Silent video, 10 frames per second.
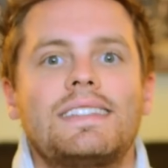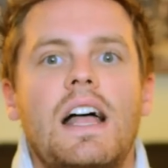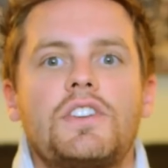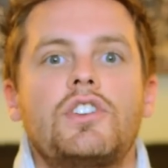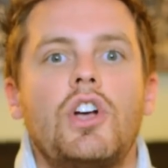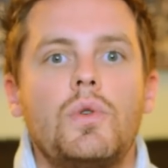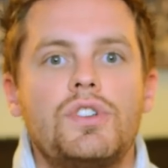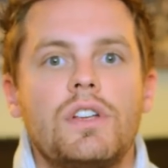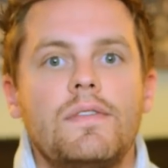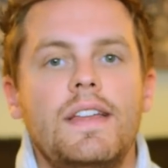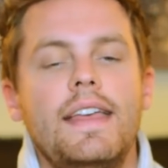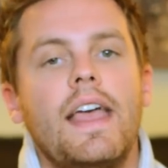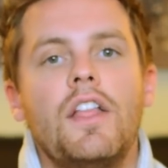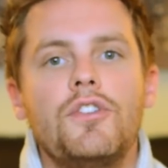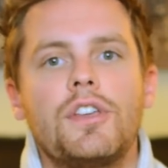slash coaching
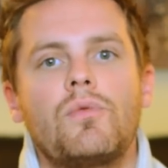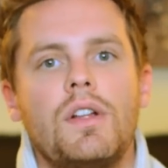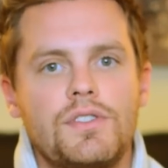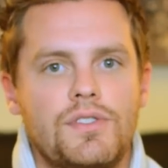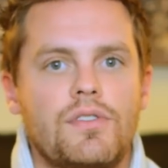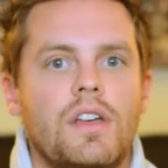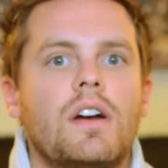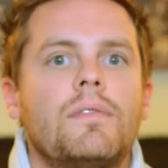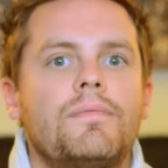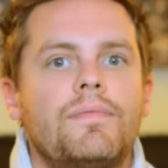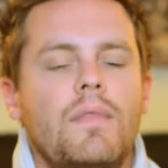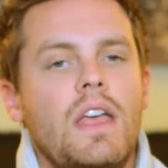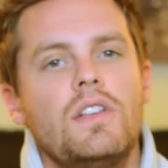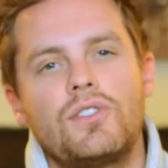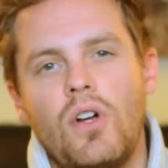and you can register there.
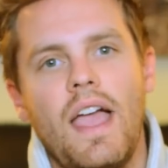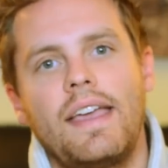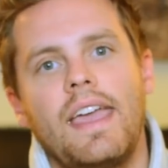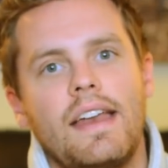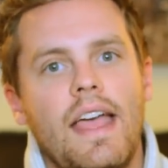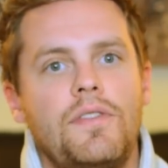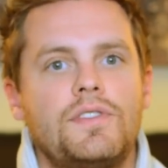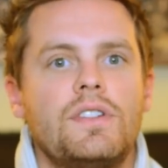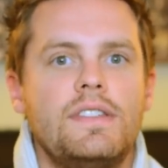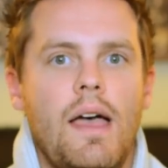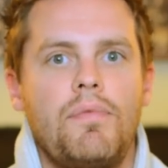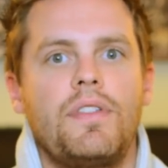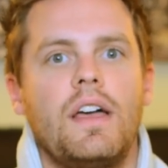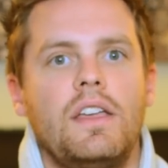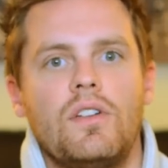Sorry, I can't answer in
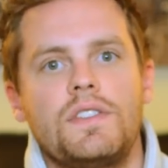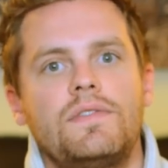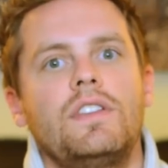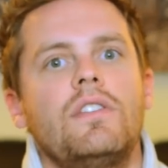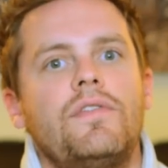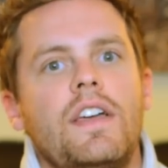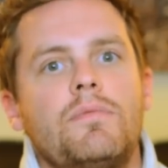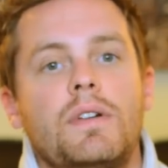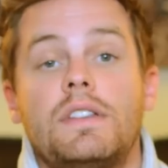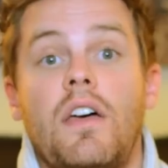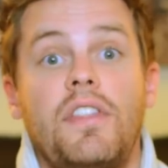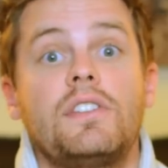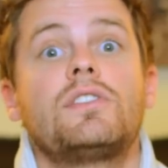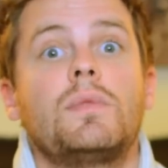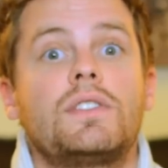depth uh, here in this video, Faith, but uh,
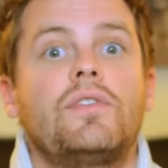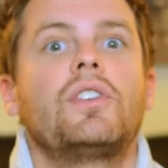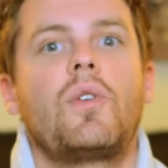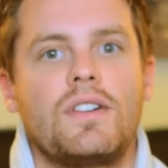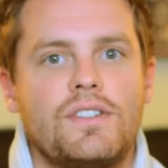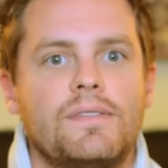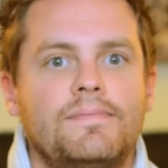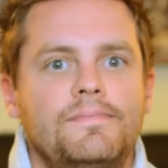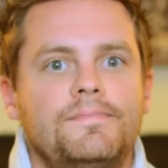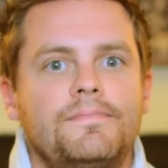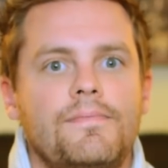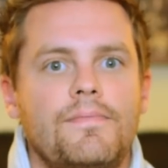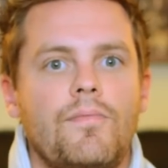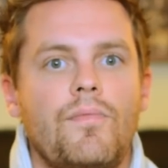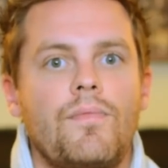thanks so much for your question.
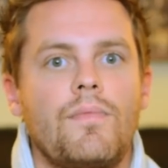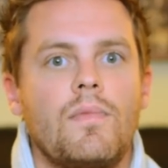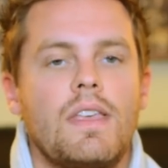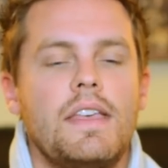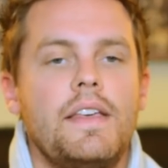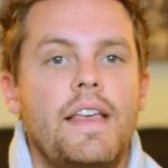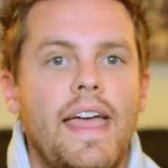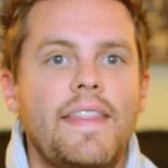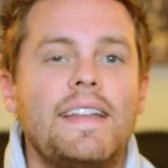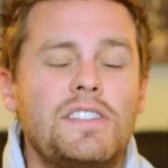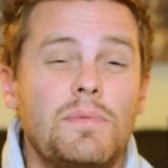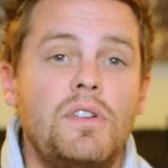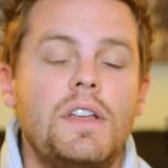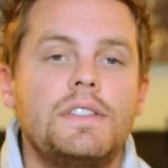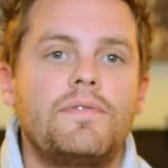And that just
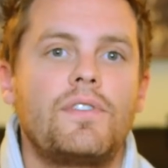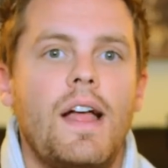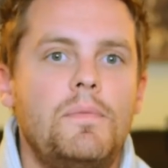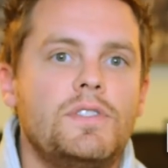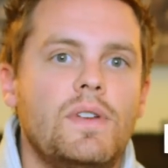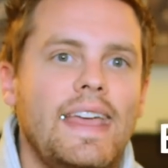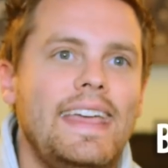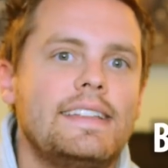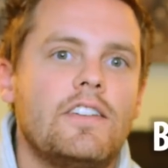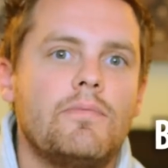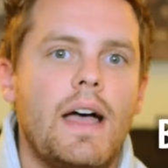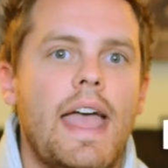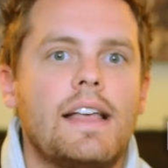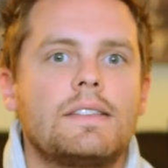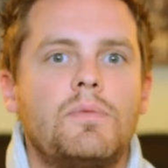about does it for episode 8 of my
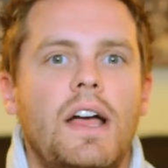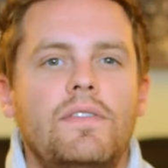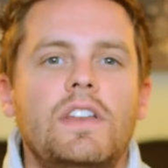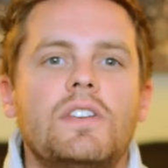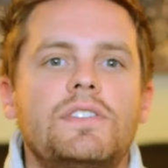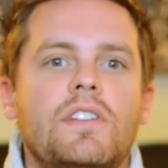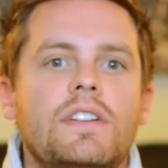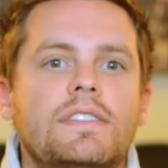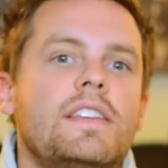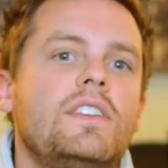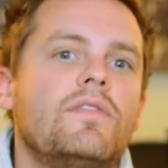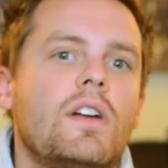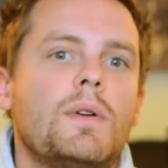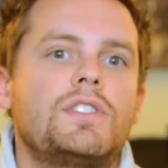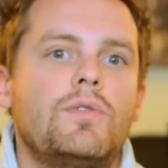Ask Brad video series. Thank you
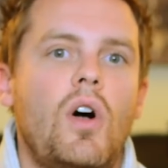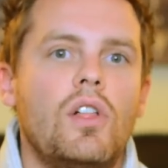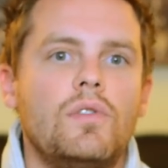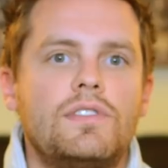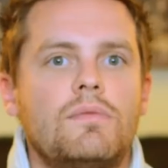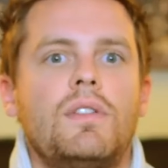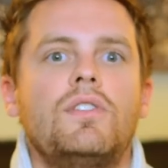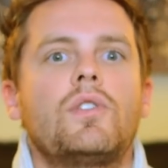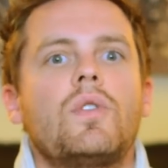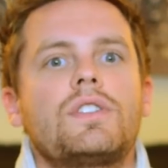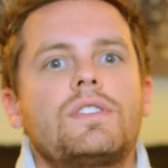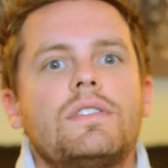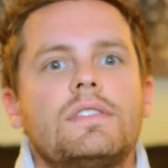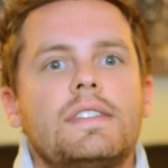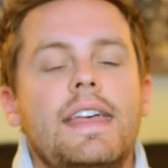very much to all who submitted your
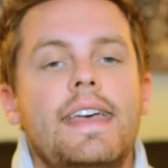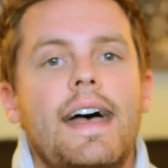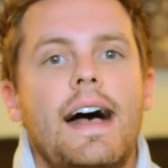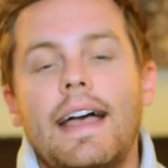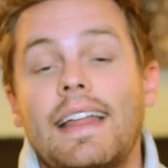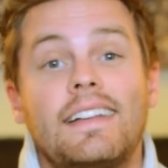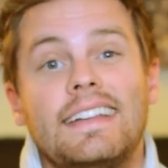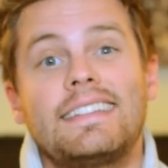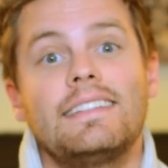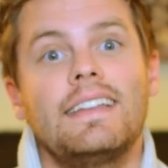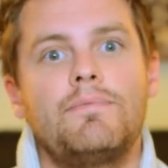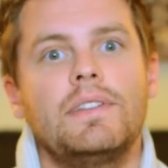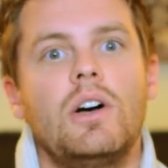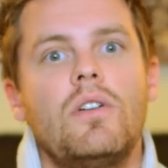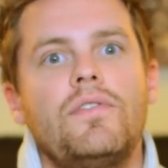questions, uh, and click the link
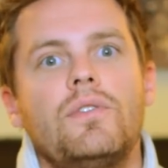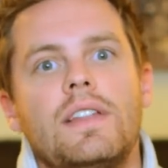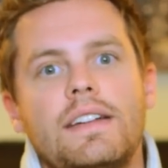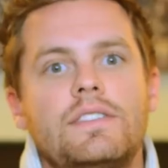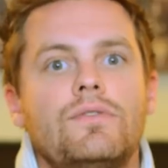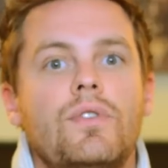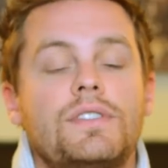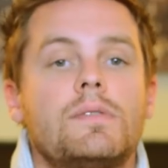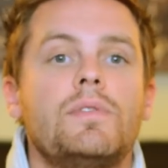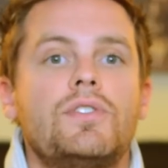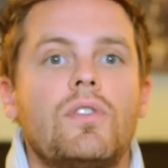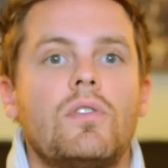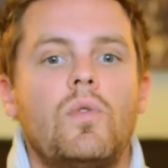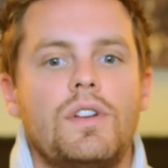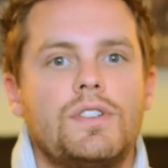below if you'd like to uh, submit your
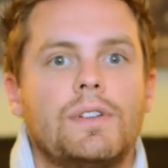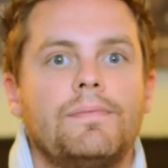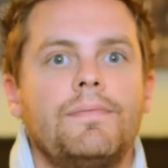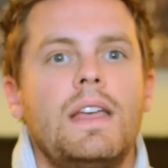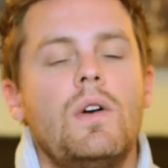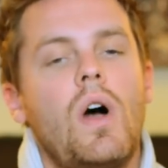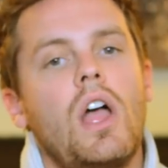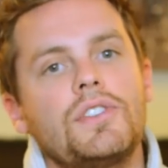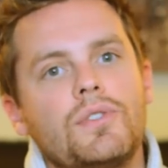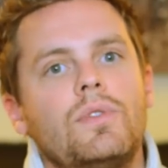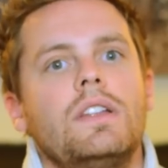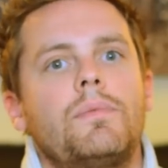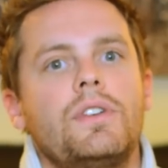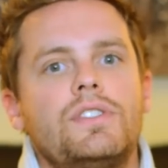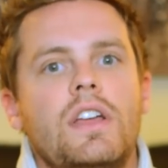own question. I also really
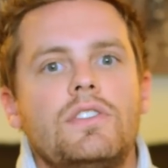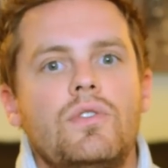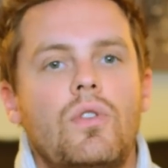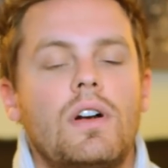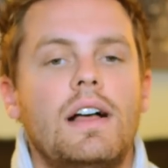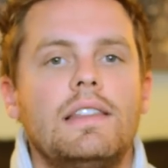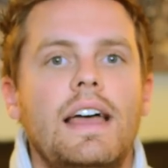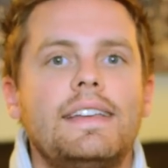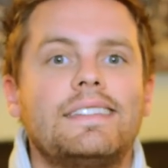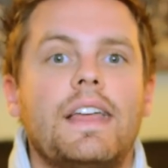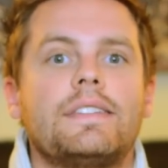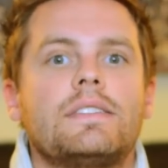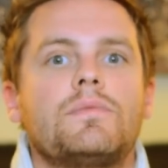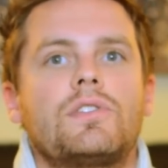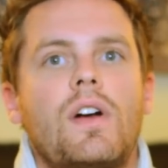appreciate your uh, likes and
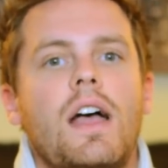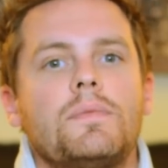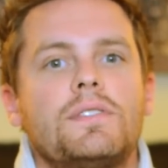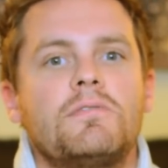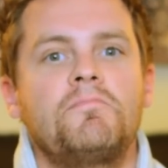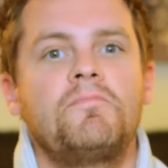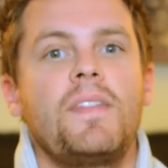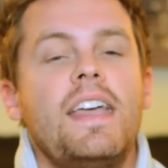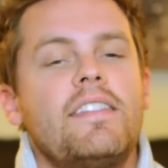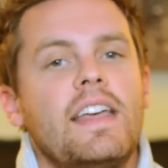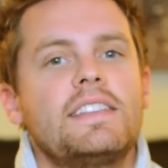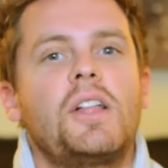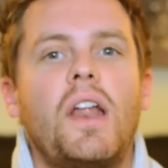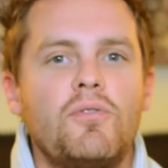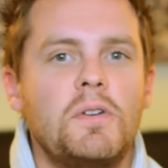subscribes. Thanks
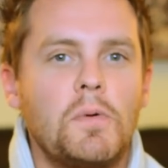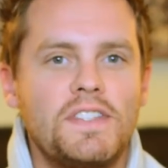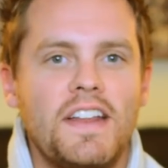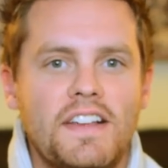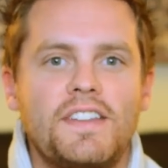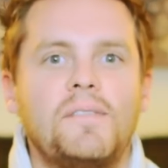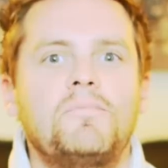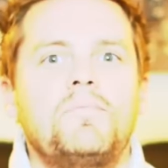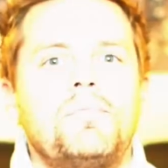a lot, everyone. We'll see you next time.